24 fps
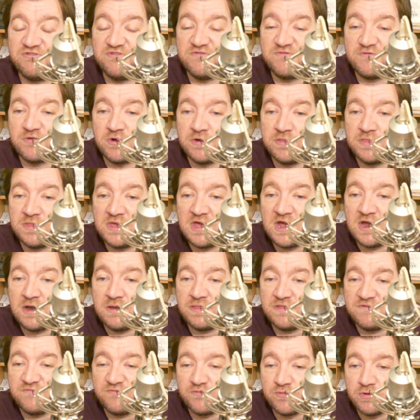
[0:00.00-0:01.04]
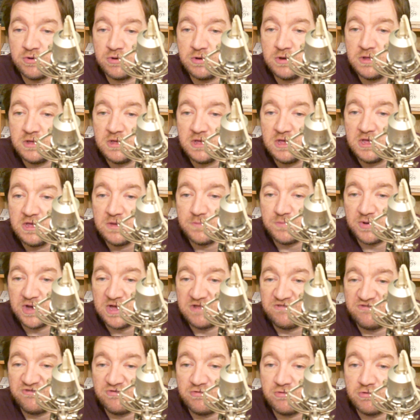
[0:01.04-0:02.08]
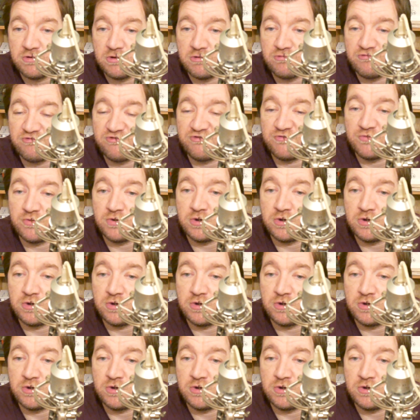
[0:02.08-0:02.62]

They've gone there and they've won by 2-1.